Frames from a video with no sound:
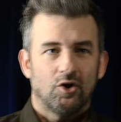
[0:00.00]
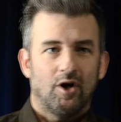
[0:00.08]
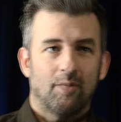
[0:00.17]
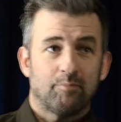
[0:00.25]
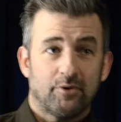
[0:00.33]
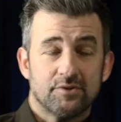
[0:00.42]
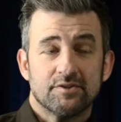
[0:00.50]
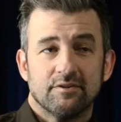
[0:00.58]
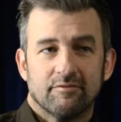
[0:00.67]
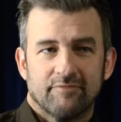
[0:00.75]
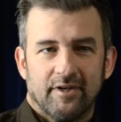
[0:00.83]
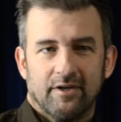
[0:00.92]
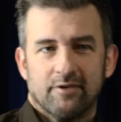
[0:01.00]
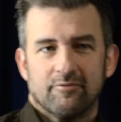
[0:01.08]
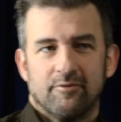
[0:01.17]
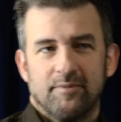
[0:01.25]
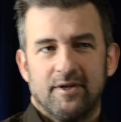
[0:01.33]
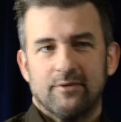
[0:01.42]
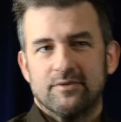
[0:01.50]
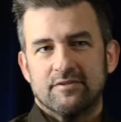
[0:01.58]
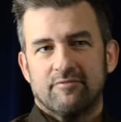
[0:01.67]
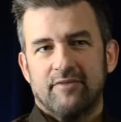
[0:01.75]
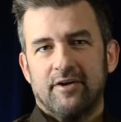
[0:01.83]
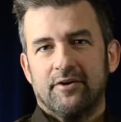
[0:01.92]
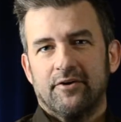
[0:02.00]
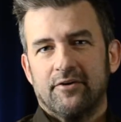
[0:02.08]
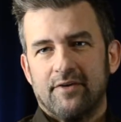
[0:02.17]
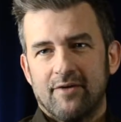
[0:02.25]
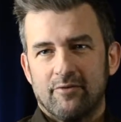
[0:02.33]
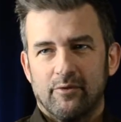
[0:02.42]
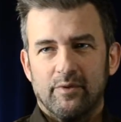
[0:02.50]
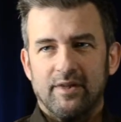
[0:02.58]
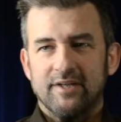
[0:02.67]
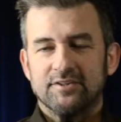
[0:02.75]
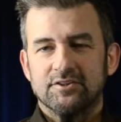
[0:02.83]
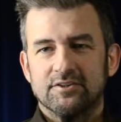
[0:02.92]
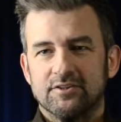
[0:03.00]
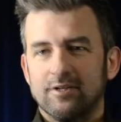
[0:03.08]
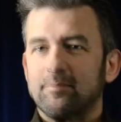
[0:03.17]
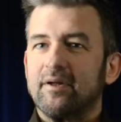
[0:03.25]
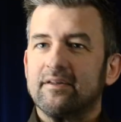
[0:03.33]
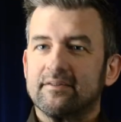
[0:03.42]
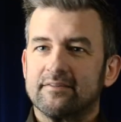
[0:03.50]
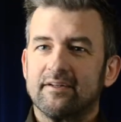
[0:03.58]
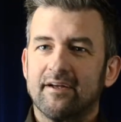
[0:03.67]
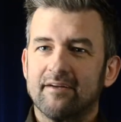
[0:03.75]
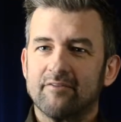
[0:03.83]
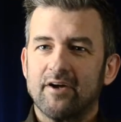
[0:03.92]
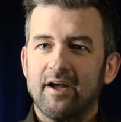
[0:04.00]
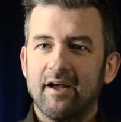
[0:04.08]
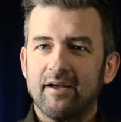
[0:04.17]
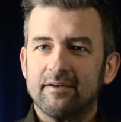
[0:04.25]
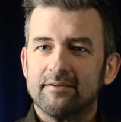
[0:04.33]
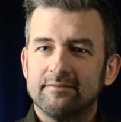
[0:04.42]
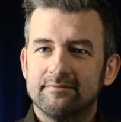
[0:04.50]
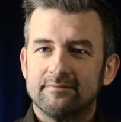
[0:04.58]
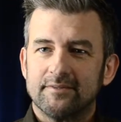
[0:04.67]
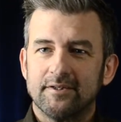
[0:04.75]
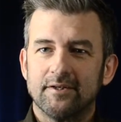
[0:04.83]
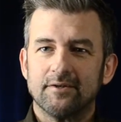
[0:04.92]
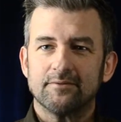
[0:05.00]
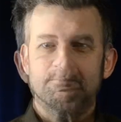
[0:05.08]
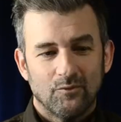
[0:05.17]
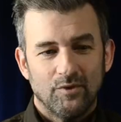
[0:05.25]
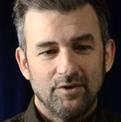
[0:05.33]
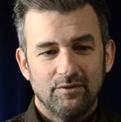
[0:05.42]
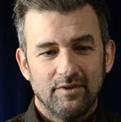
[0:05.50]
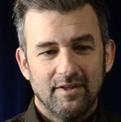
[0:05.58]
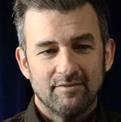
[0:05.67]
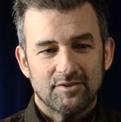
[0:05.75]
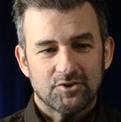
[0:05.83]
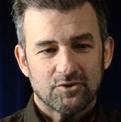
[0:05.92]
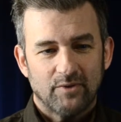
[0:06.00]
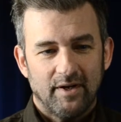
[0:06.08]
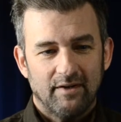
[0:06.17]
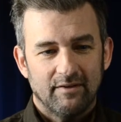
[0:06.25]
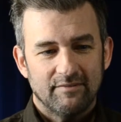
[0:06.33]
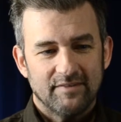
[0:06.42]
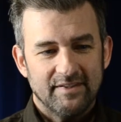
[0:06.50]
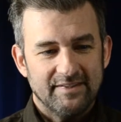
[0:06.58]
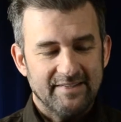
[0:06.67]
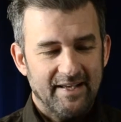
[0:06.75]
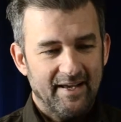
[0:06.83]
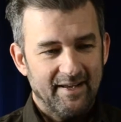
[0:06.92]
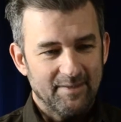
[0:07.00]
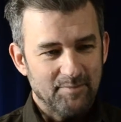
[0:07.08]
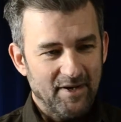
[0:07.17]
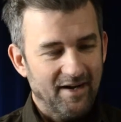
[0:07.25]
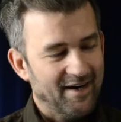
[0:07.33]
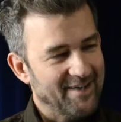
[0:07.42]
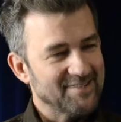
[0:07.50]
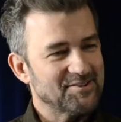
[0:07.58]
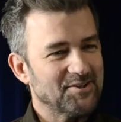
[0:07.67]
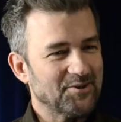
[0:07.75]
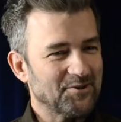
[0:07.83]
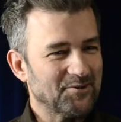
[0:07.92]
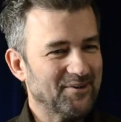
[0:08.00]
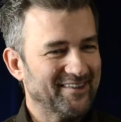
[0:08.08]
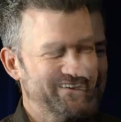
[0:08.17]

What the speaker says: A personal failure for me was a failure in every relationship, I think, that I ever had. You know, when you leave a trail of the dead behind you,